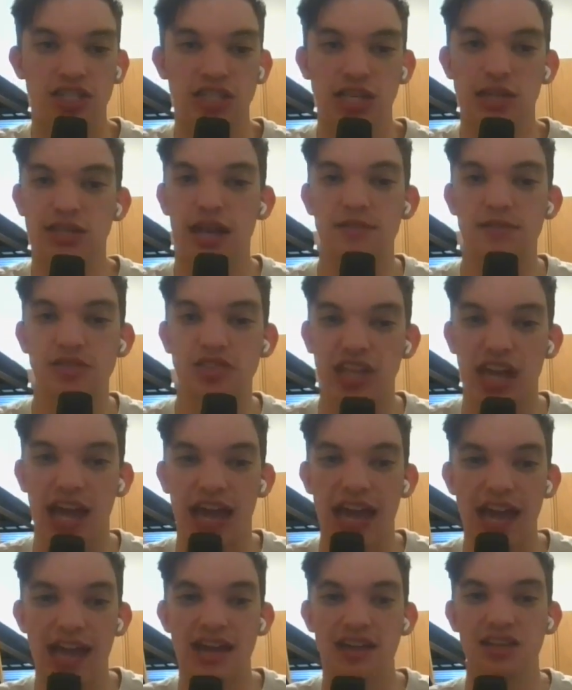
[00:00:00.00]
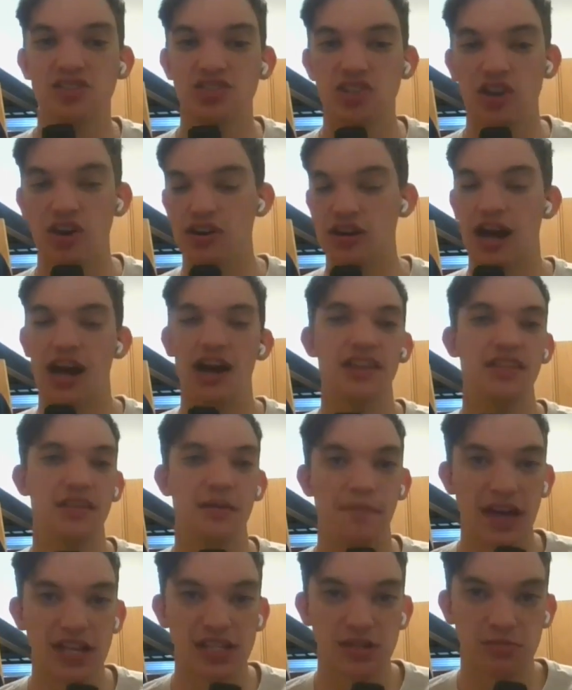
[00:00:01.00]
Sometimes his hands are not in
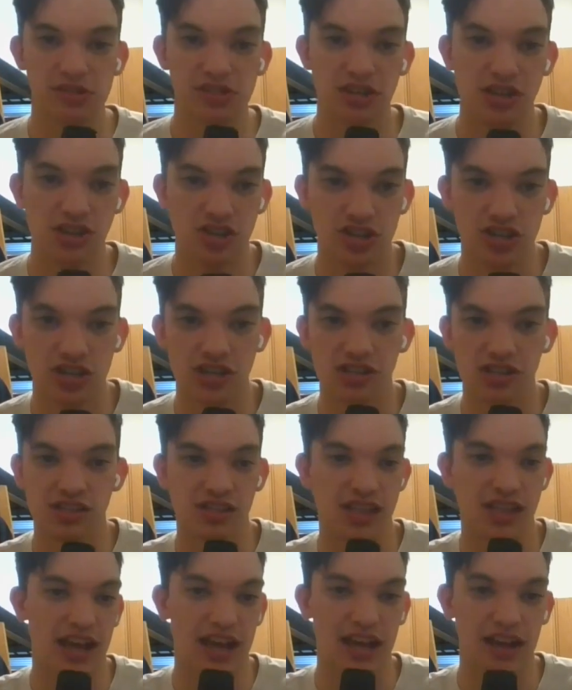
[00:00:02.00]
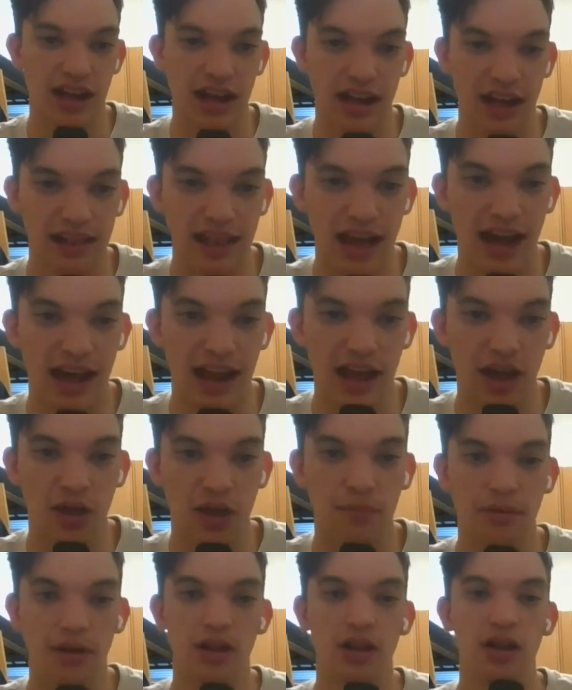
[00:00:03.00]
the best positions. That can not
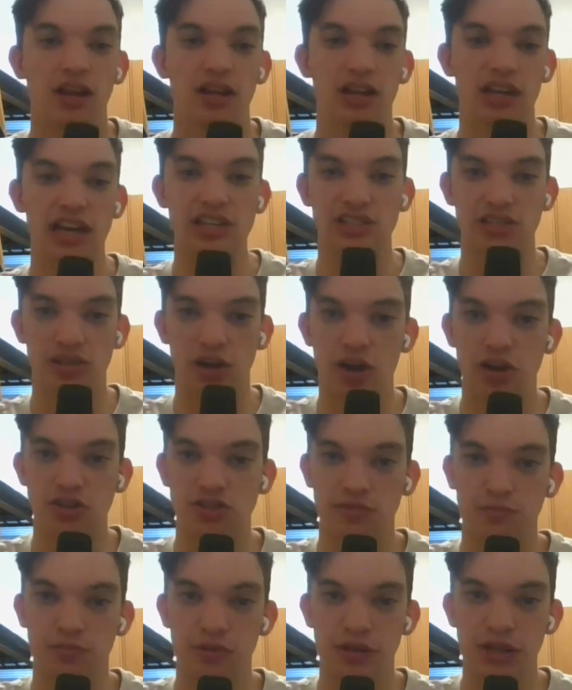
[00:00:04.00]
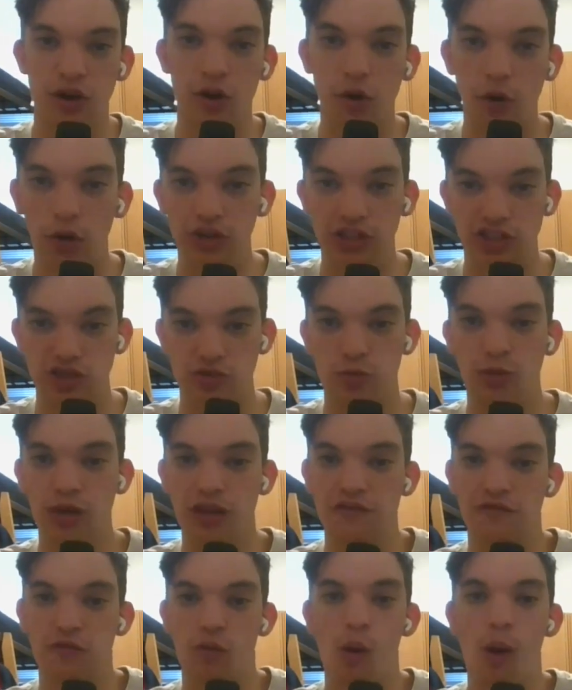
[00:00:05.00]
help. He's also pretty old at
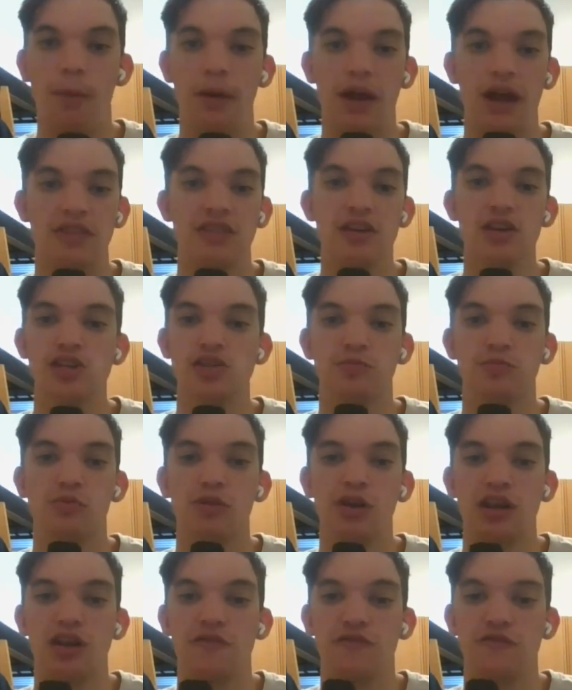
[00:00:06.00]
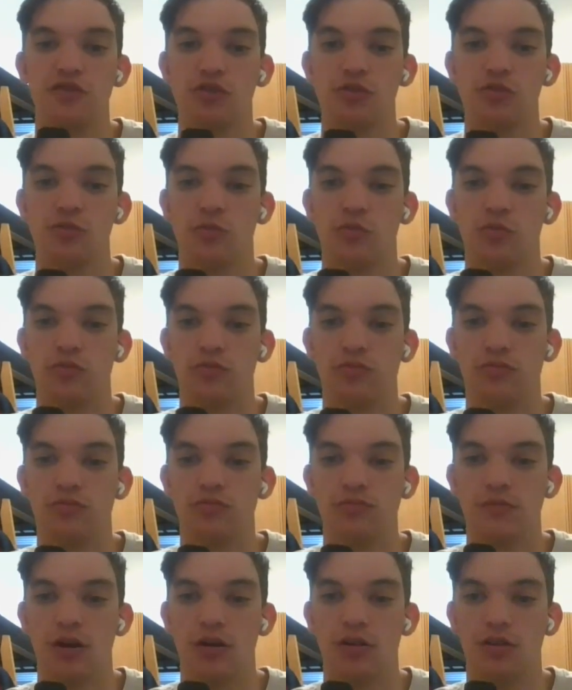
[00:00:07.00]
24. But at this point, if you're
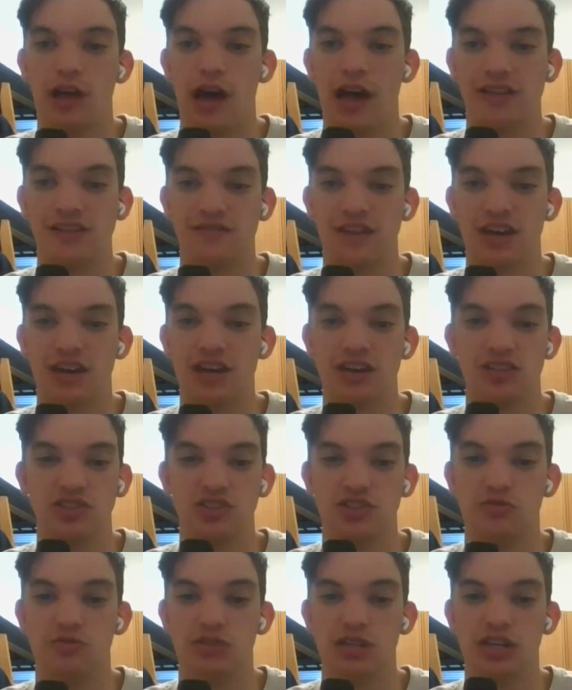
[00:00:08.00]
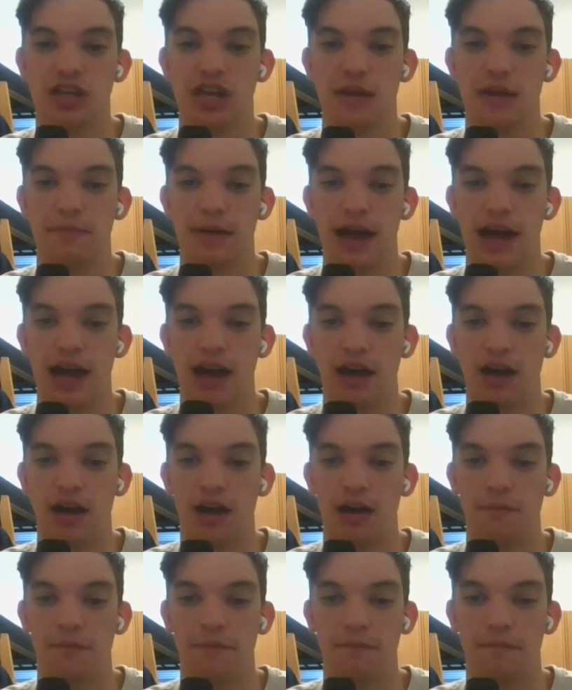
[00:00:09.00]
Las Vegas, you need a
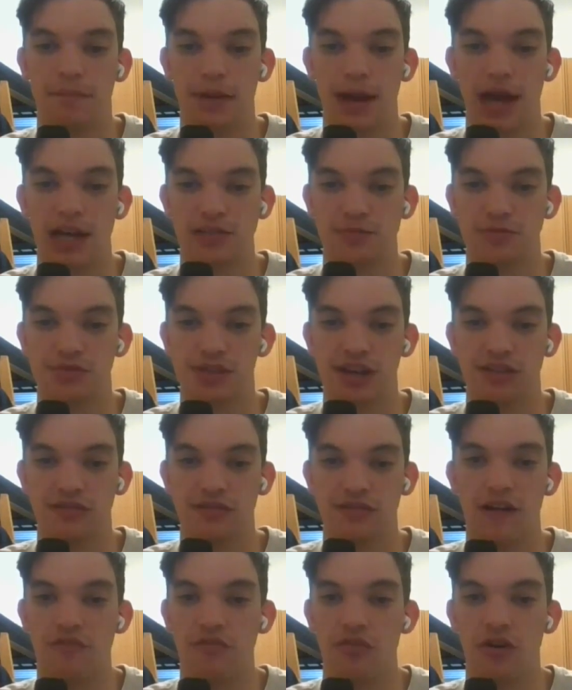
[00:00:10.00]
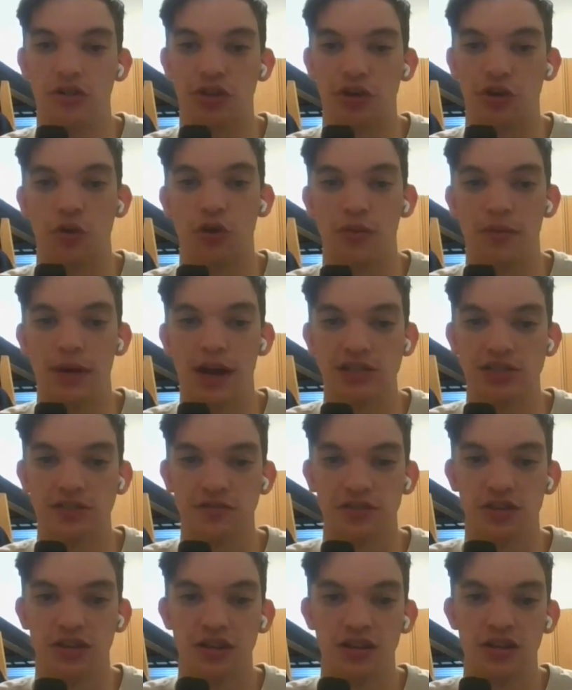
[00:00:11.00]
pass protector after all the quarterbacks
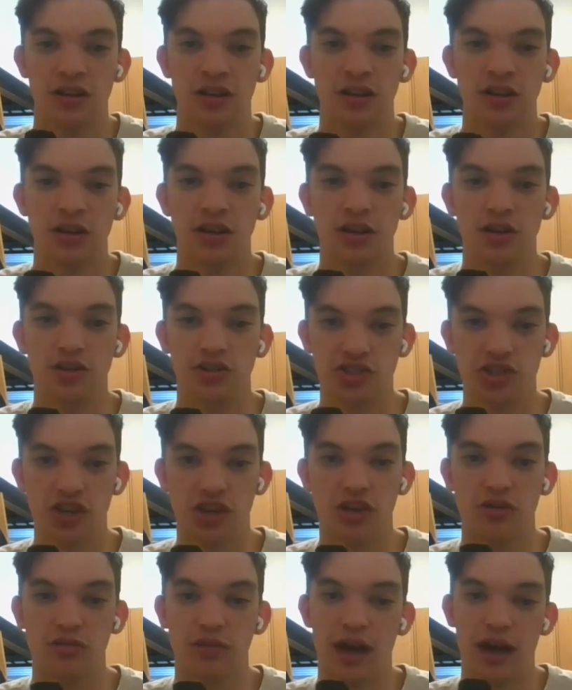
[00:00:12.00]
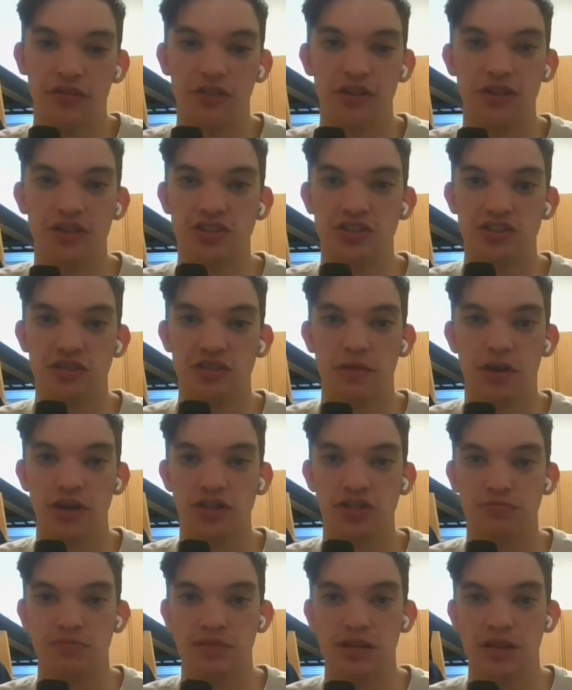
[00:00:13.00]
have gone. So I think this is a
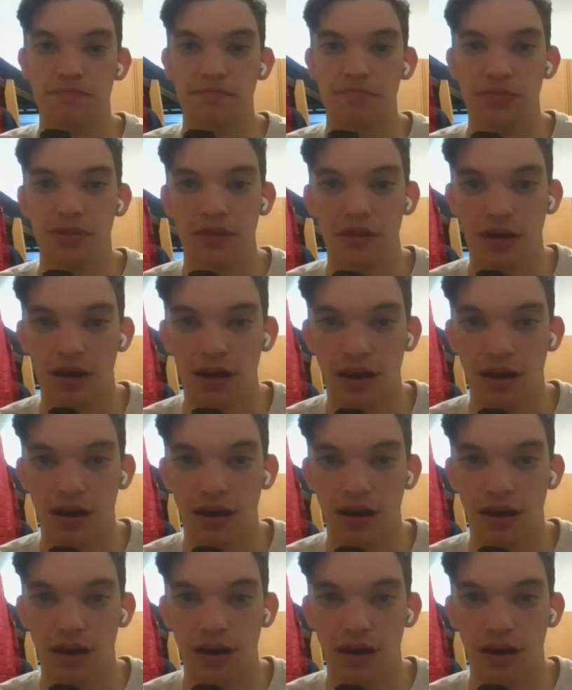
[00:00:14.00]
must-meet